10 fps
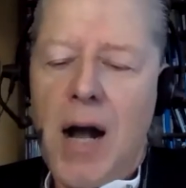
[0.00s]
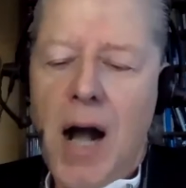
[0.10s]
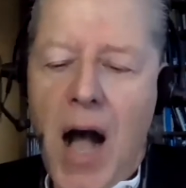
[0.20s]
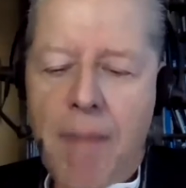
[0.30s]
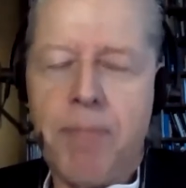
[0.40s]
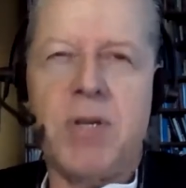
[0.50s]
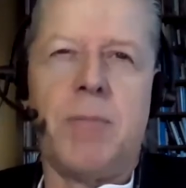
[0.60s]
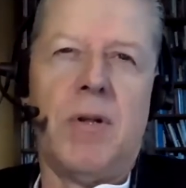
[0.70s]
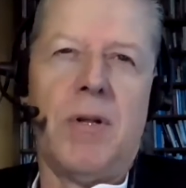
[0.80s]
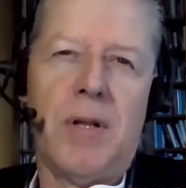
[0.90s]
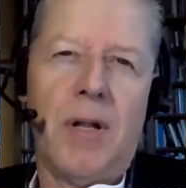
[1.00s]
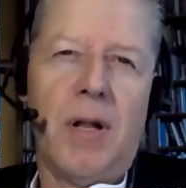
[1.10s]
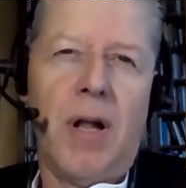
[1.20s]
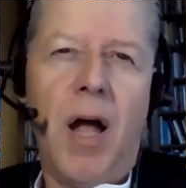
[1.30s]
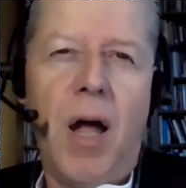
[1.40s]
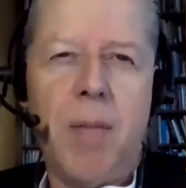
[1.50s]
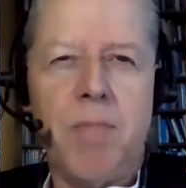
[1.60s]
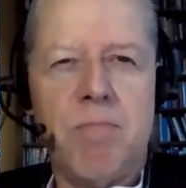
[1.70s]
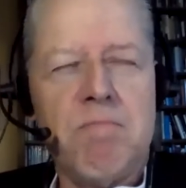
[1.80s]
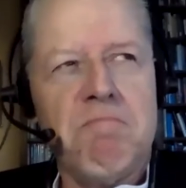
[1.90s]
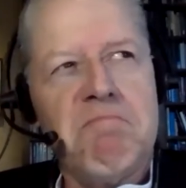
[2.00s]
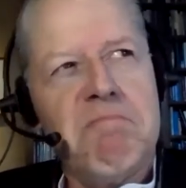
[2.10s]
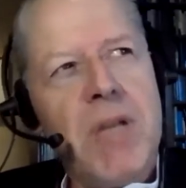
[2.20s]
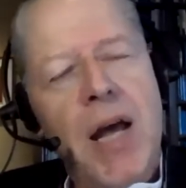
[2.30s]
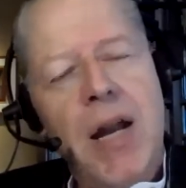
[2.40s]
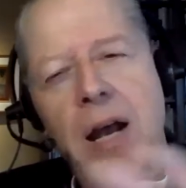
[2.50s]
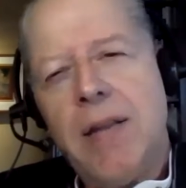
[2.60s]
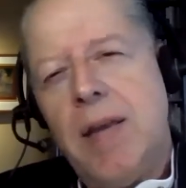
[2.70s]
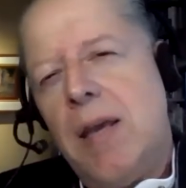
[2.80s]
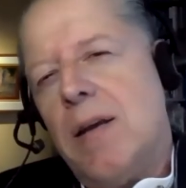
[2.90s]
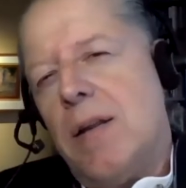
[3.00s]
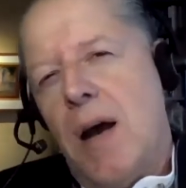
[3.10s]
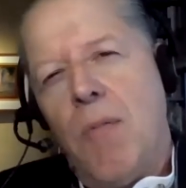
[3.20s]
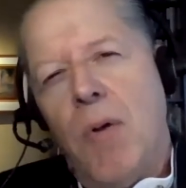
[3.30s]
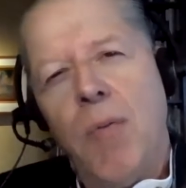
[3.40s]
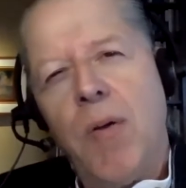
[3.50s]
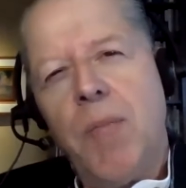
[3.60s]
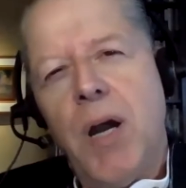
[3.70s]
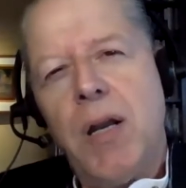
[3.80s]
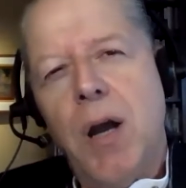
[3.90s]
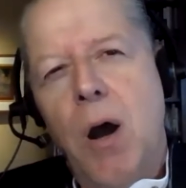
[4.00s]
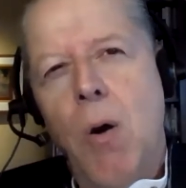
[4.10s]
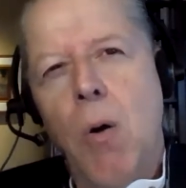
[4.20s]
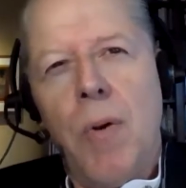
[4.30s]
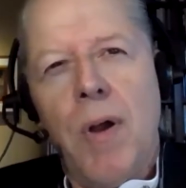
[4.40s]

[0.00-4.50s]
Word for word: optimal, not ideal, not what we might hope,